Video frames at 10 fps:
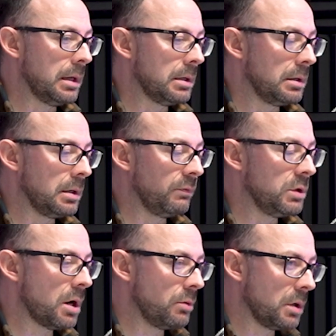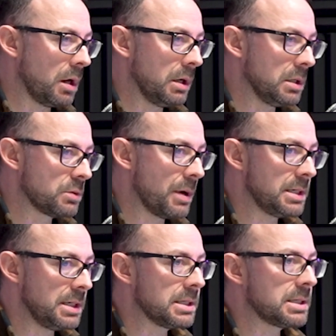and if you don't know it,
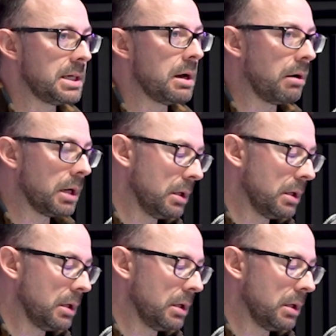20 CI,